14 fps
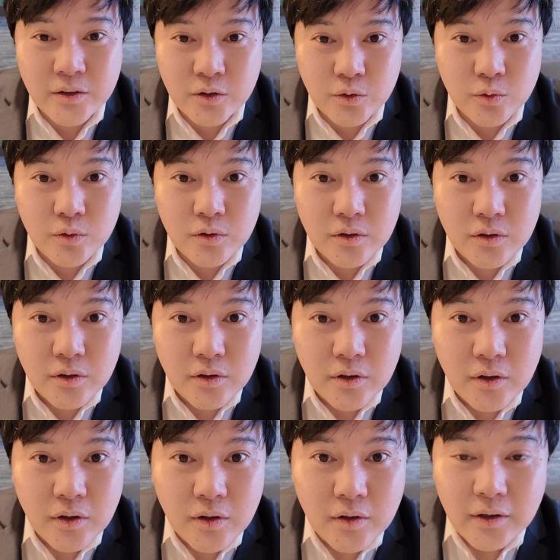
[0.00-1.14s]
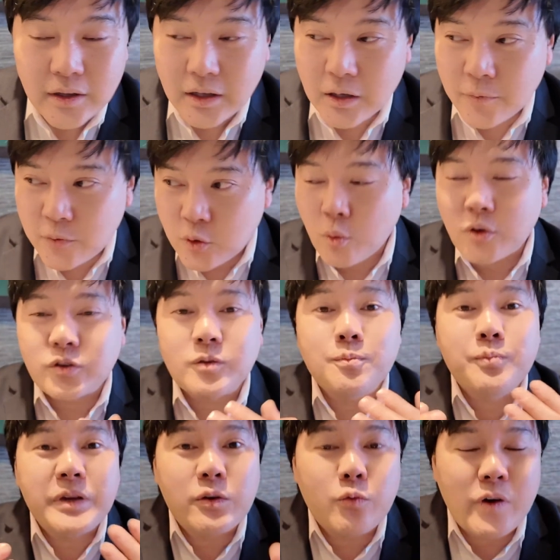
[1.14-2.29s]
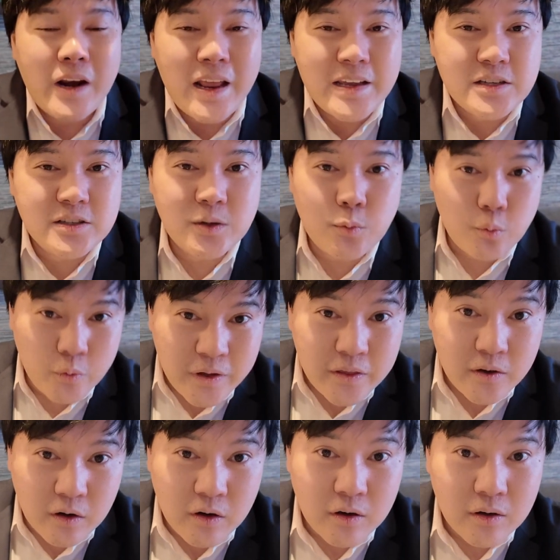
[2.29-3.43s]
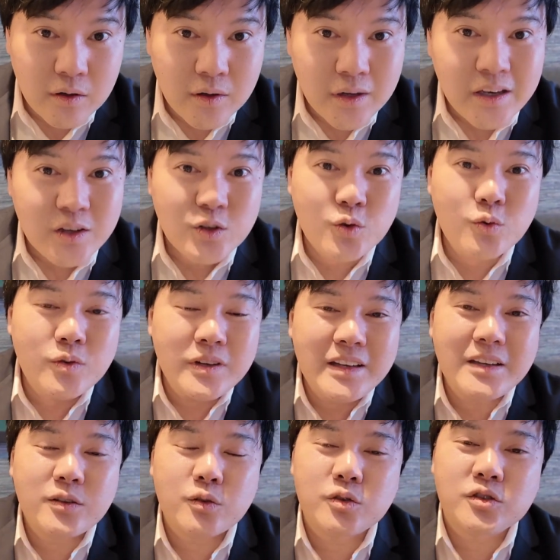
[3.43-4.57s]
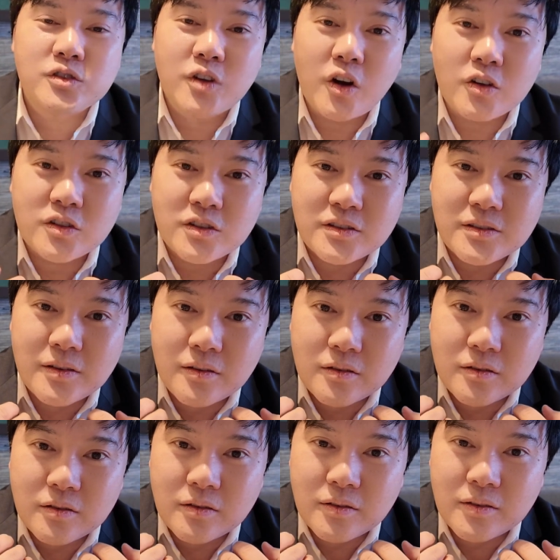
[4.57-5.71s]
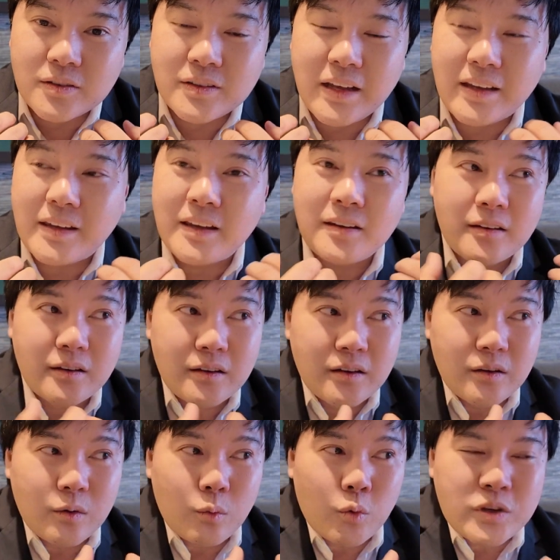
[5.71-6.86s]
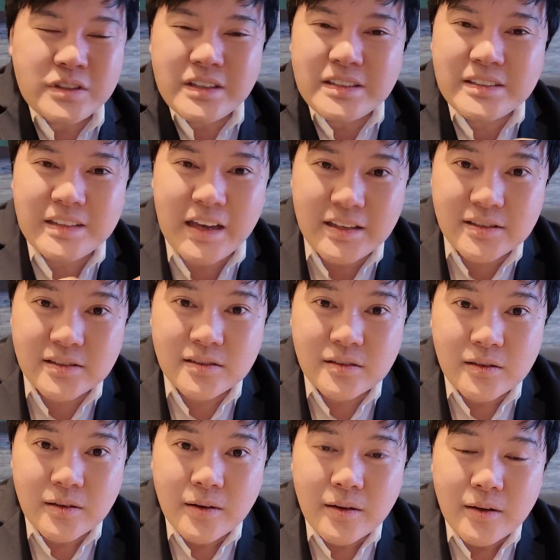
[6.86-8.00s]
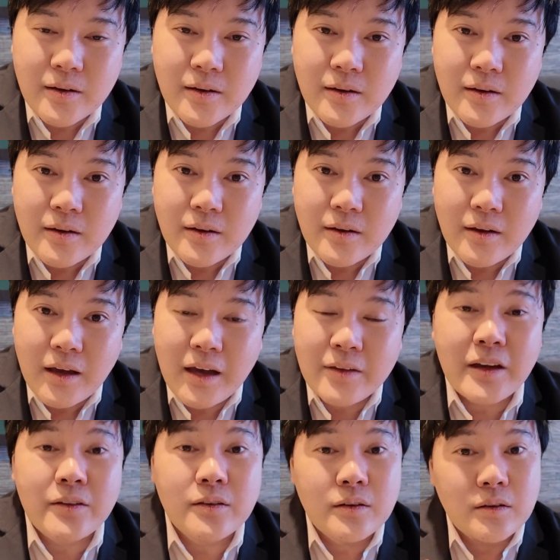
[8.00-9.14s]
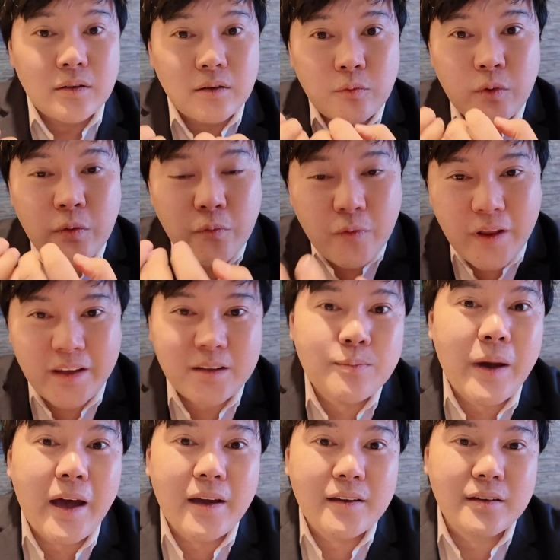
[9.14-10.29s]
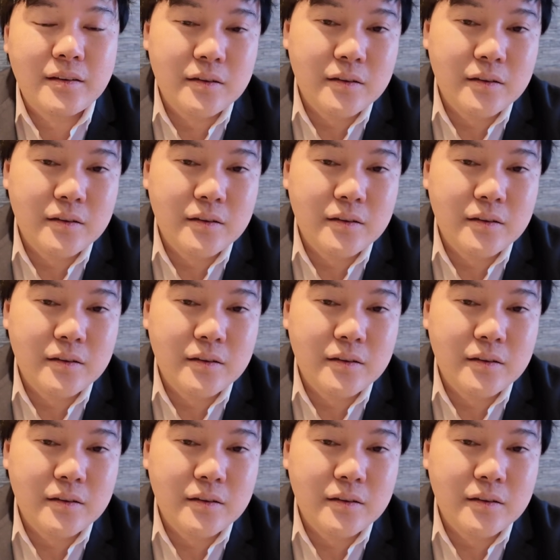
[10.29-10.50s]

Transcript: it to. If you want to build a relationship with her, you need to start taking what she says and then reflect back.